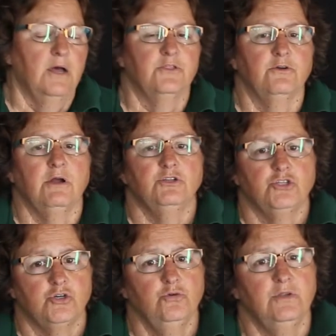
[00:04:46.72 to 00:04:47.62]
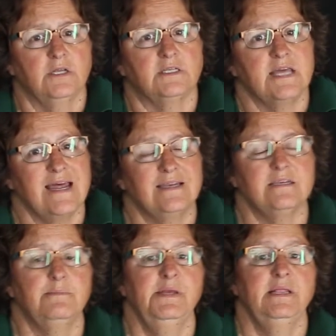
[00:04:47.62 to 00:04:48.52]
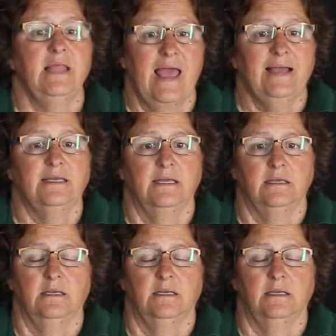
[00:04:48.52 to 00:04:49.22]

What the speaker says: There are two that tend to be lacking